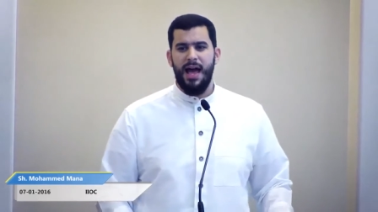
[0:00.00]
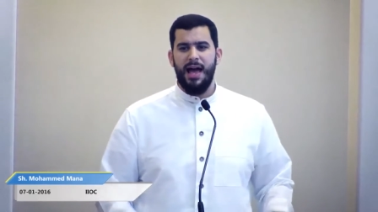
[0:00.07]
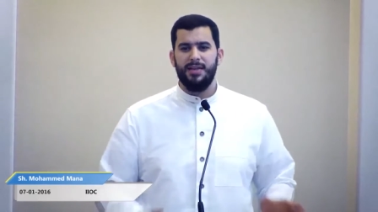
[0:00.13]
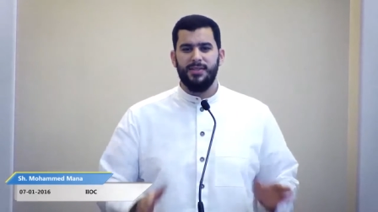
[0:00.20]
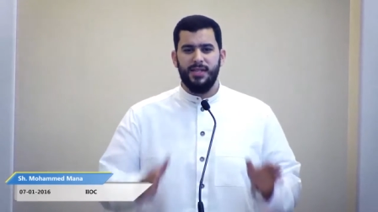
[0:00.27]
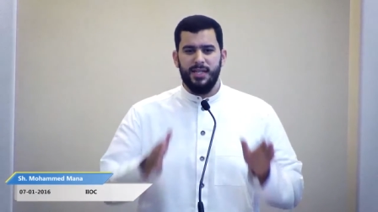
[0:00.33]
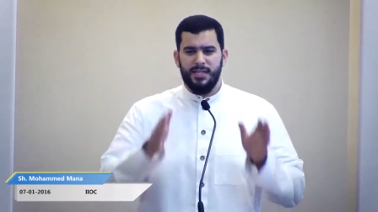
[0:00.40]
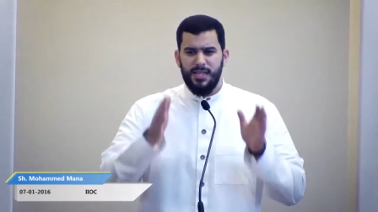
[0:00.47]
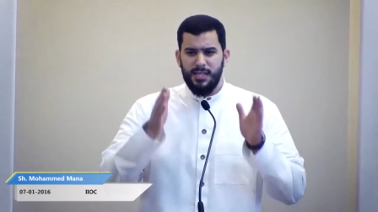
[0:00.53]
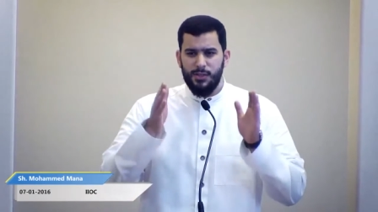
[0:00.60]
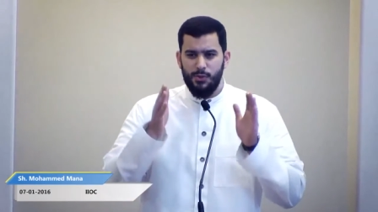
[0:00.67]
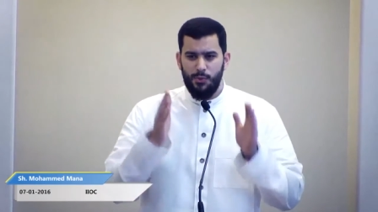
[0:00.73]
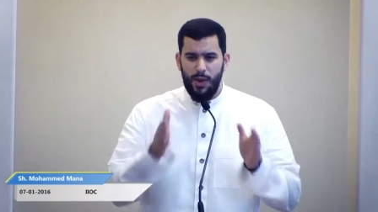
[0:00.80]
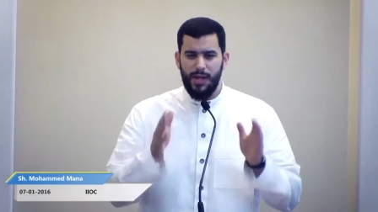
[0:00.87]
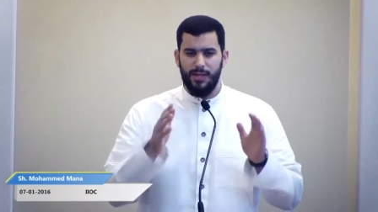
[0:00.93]
as it is
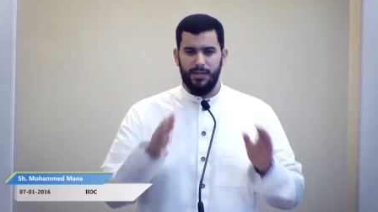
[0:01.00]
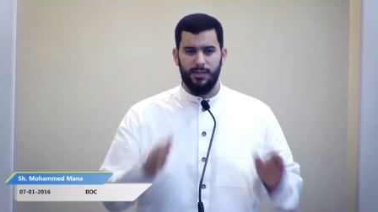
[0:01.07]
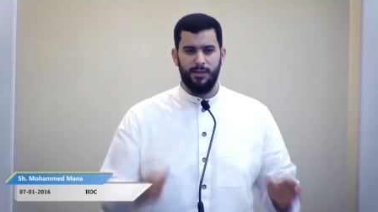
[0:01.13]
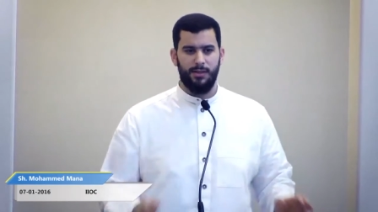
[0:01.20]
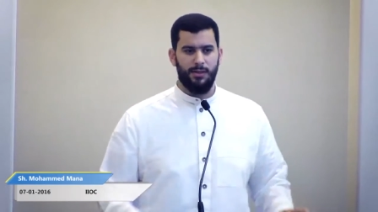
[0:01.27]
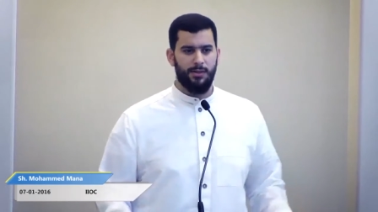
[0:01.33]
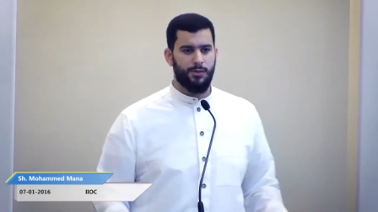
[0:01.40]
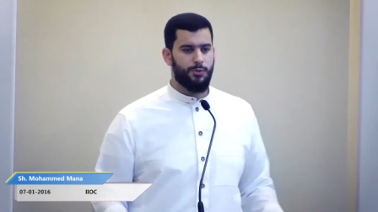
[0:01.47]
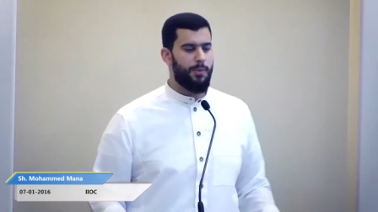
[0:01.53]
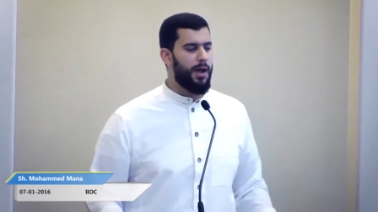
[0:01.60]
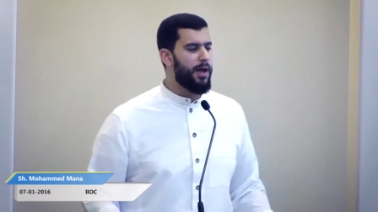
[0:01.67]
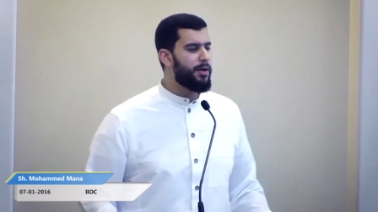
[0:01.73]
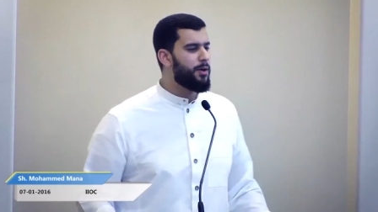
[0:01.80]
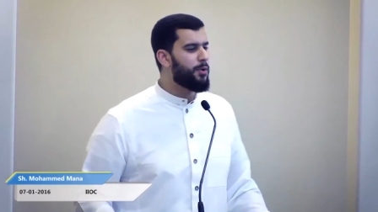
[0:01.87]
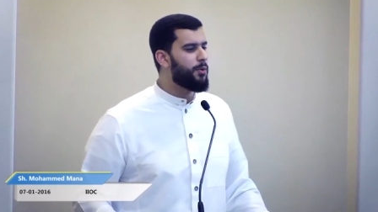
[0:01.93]
His right
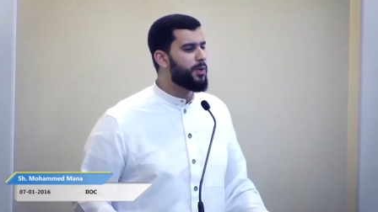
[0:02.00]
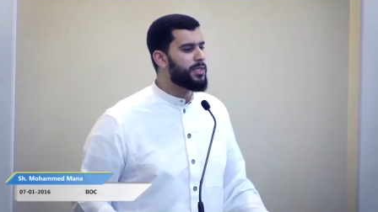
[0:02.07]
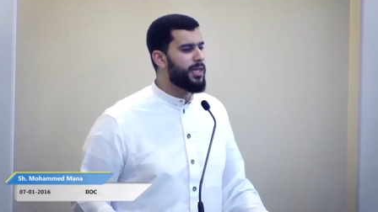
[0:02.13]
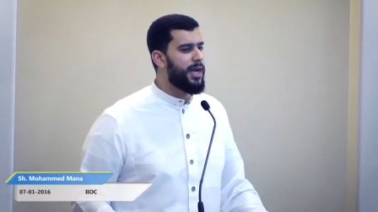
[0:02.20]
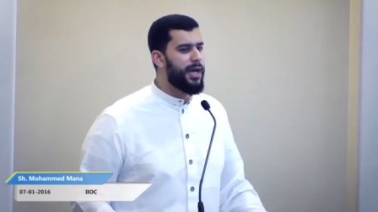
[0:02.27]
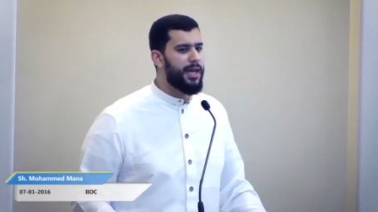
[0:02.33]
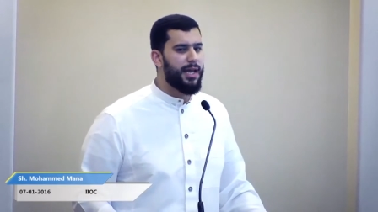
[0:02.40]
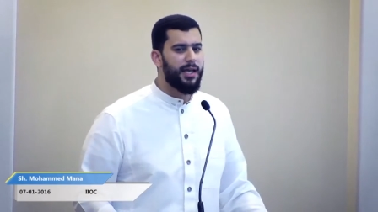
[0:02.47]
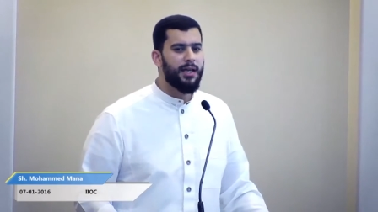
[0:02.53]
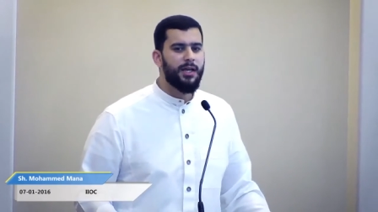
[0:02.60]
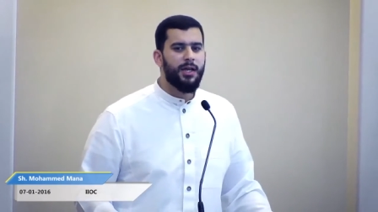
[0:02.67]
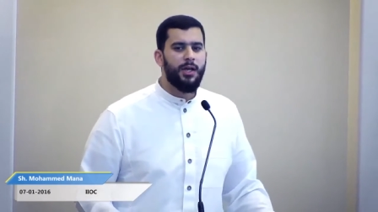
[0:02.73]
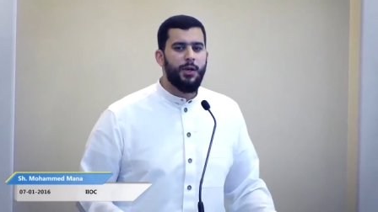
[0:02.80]
subhanahu wa ta'ala,